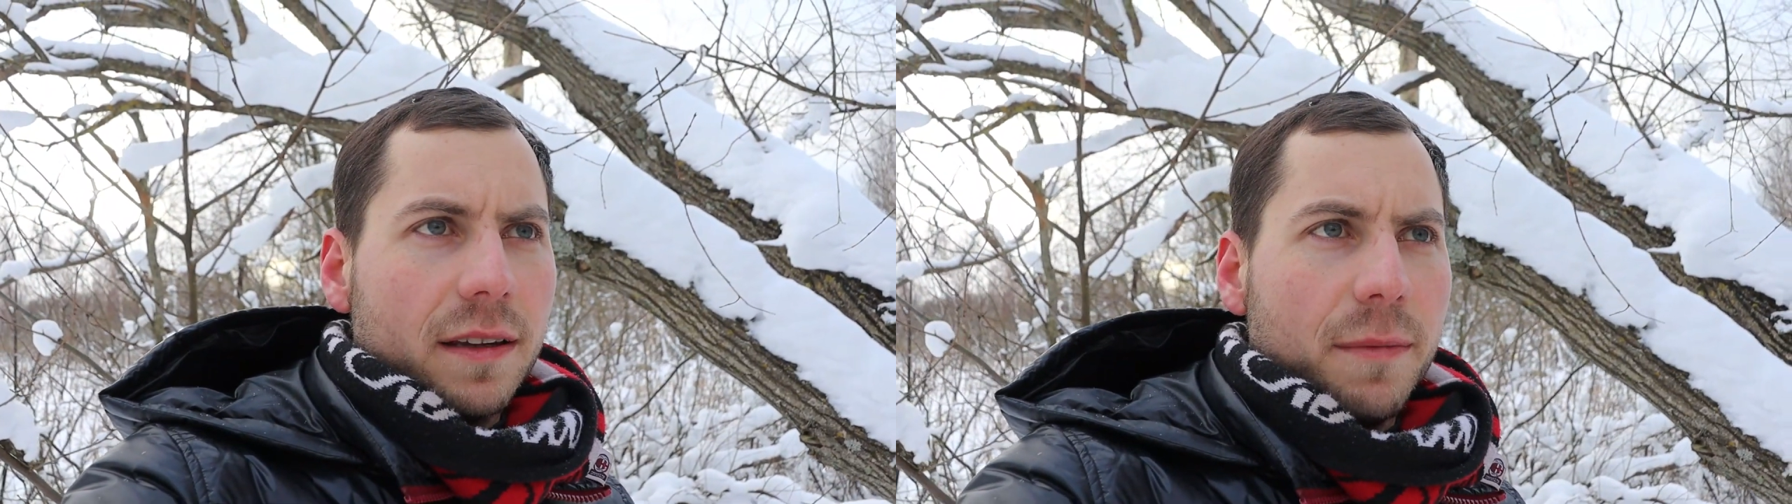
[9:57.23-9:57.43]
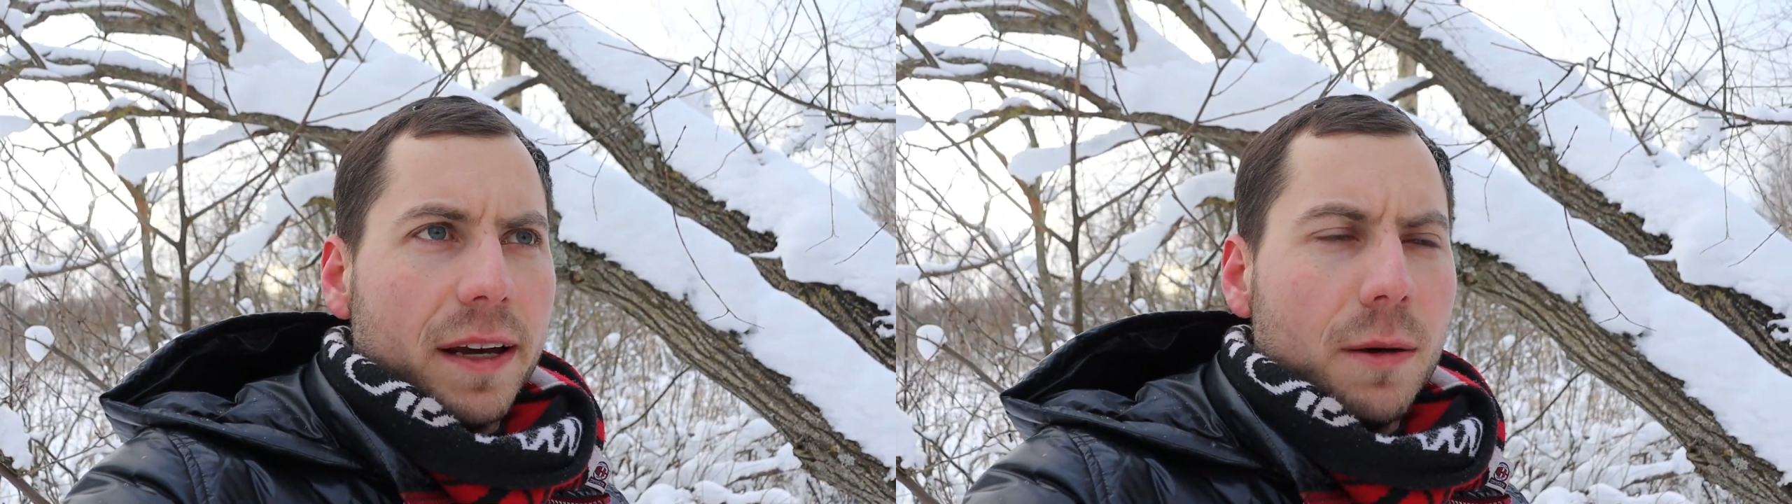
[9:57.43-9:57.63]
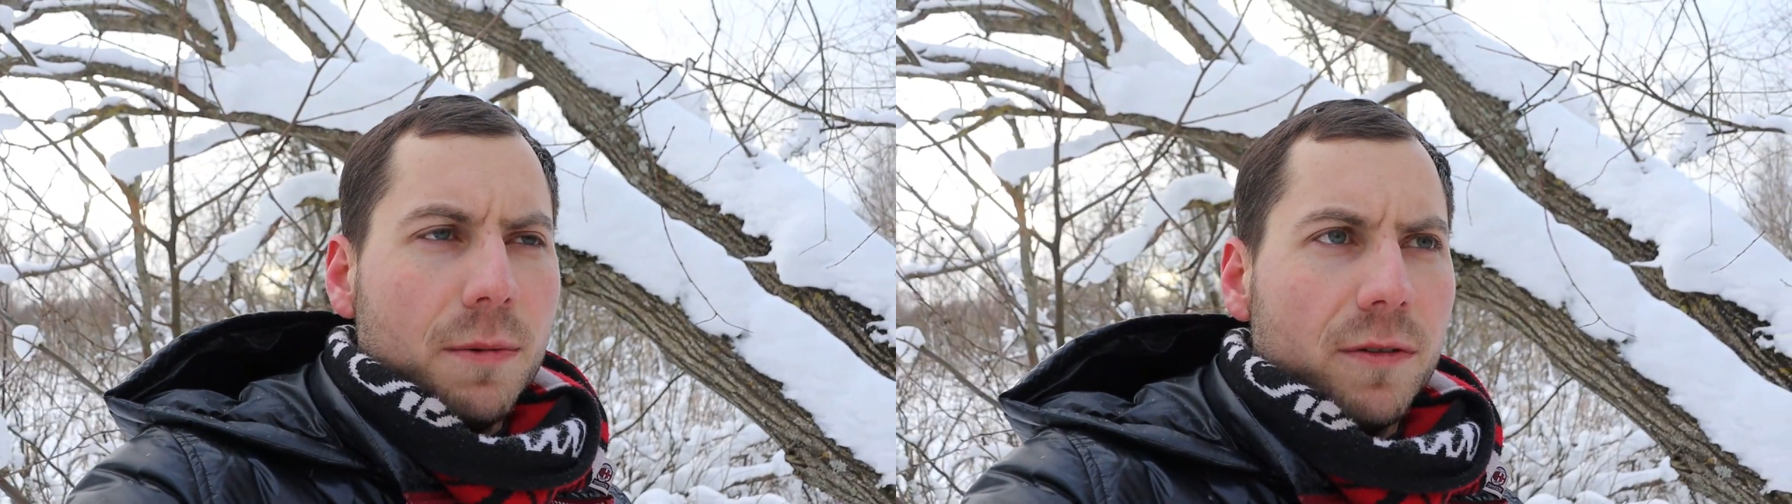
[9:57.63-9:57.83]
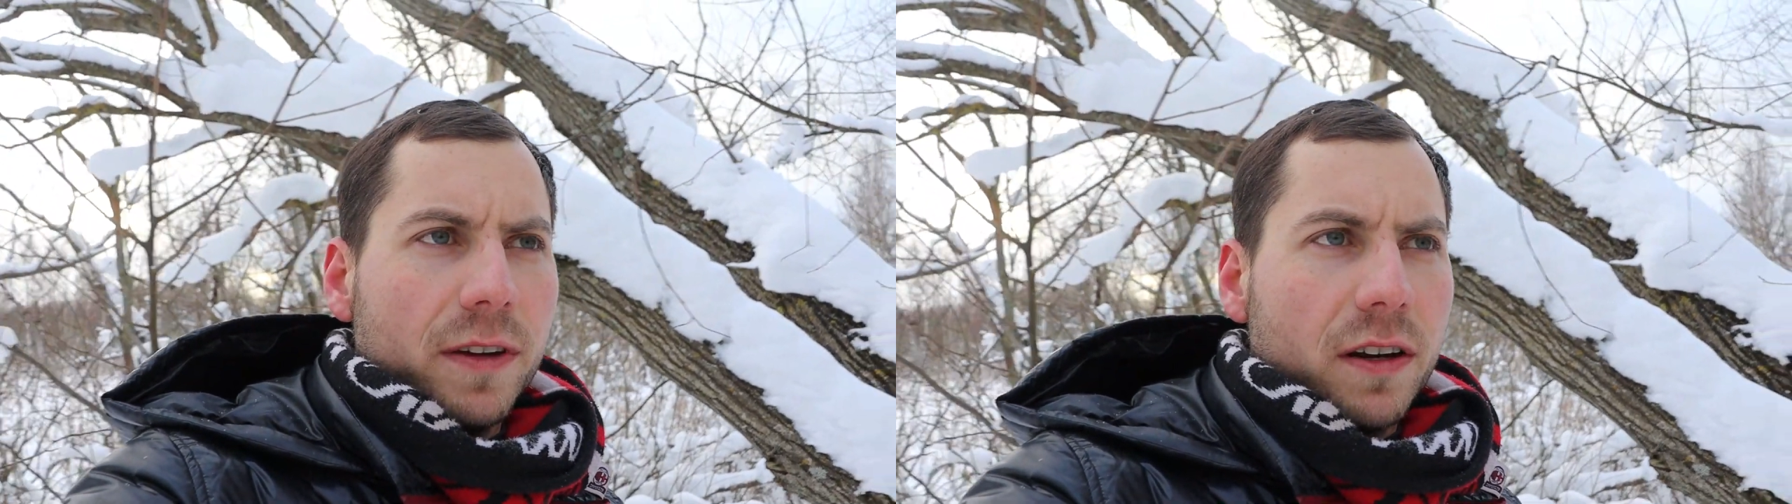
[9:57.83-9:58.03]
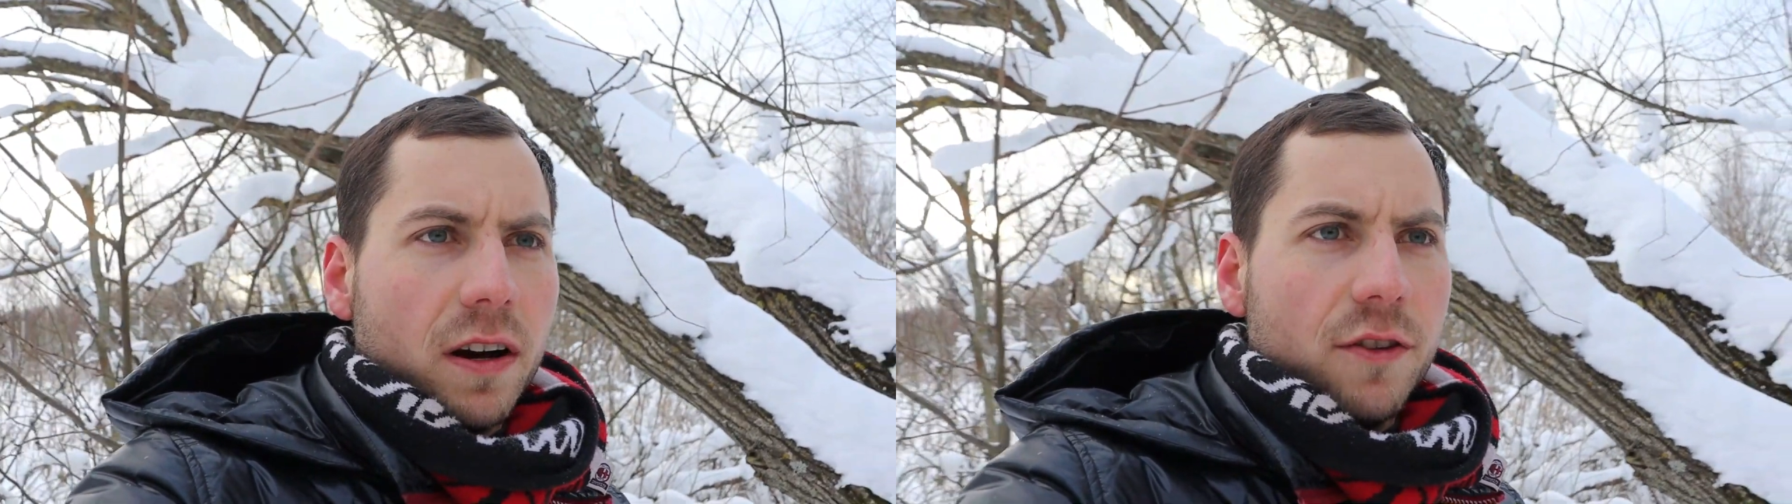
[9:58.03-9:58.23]
the makeup of
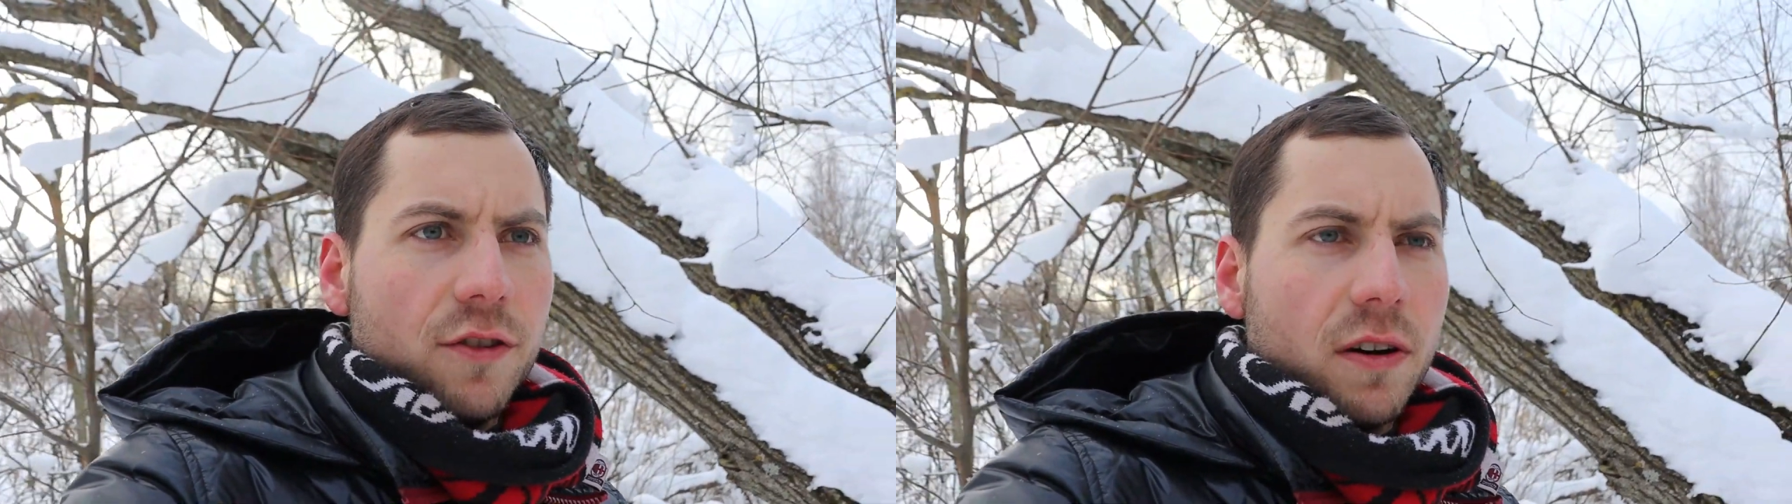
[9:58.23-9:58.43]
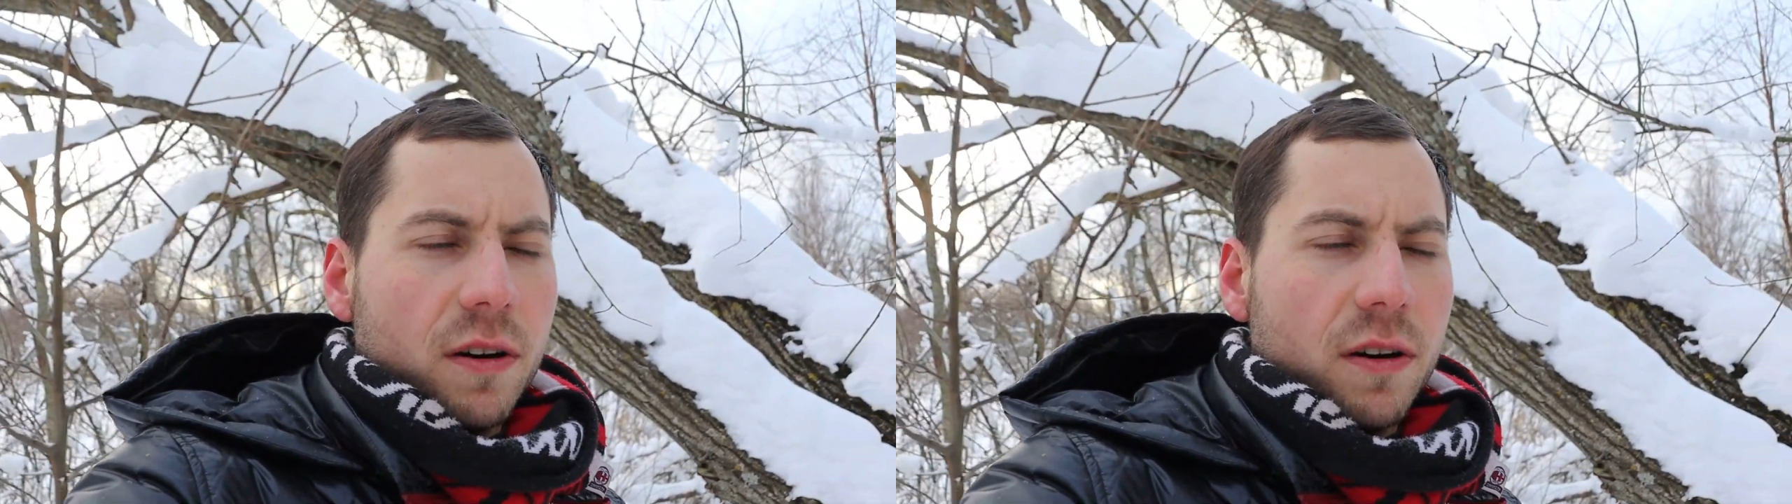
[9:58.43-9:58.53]
a country